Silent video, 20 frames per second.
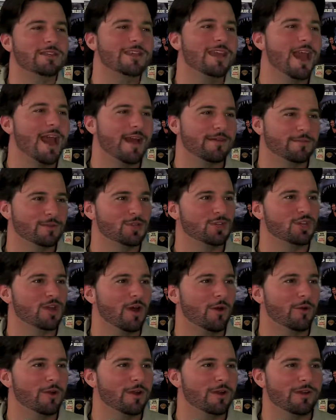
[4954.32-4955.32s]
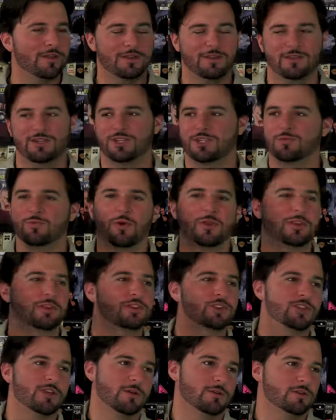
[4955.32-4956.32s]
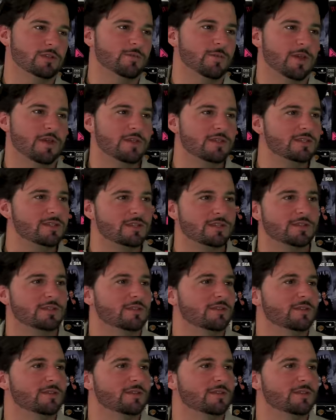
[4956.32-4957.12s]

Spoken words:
did he have to show her? He just wanted to show her space.